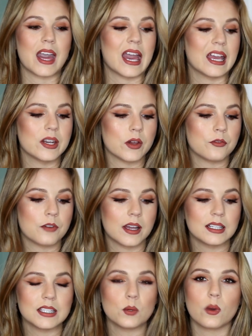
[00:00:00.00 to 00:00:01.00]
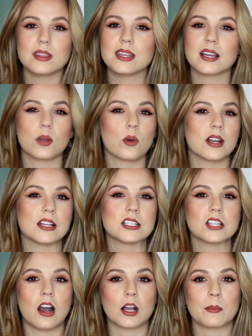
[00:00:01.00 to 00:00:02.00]
And finally, one thing I wanted to
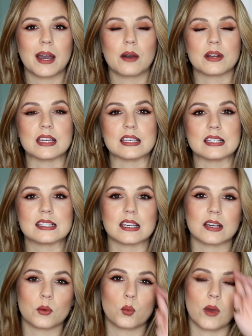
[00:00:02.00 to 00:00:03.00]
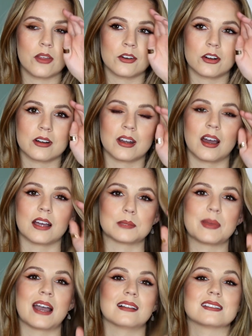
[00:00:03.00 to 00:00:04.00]
talk about is whether or not
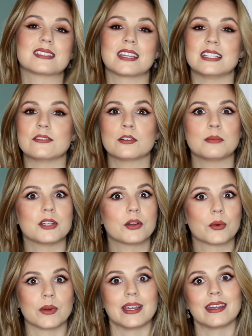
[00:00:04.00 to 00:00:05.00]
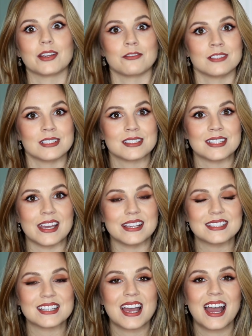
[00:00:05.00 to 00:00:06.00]
palettes can even be creative these
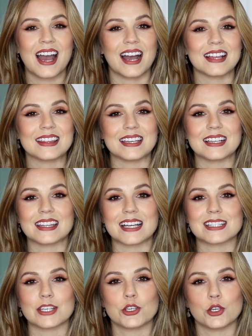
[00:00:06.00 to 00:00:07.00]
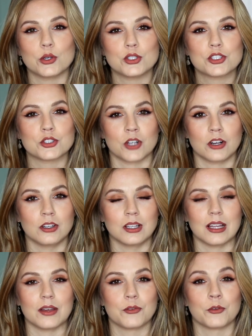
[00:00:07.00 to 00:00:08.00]
days. I think that's a huge
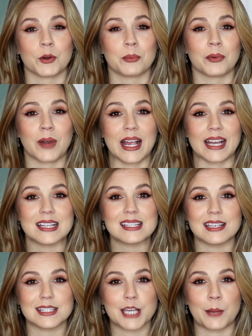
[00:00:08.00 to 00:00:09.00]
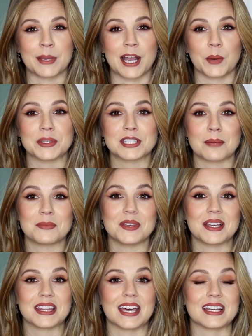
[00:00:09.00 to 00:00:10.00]
struggle for brands, is coming out with
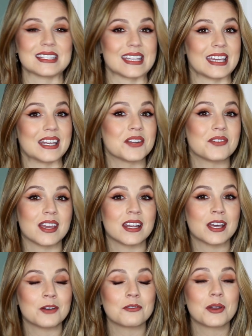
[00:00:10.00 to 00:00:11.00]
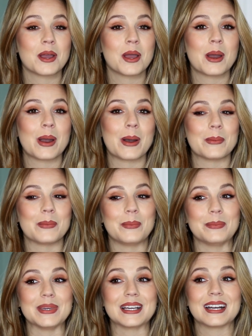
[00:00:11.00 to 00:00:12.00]
something that is innovative,
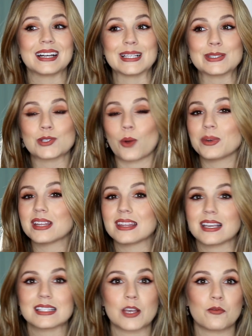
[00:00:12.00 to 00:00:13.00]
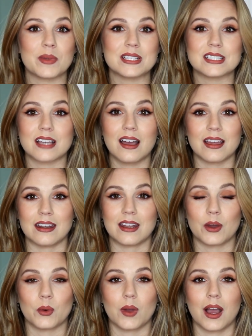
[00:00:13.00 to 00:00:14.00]
because so many things have been done.
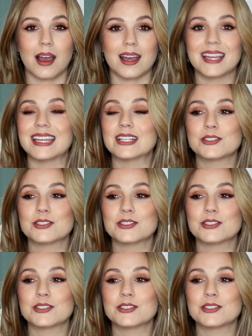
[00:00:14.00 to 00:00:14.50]
In